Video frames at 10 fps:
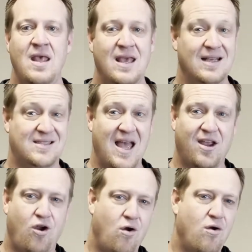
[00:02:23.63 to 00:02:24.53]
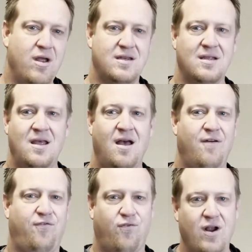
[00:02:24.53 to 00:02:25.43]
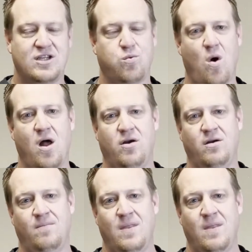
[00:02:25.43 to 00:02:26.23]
is that current of fresh water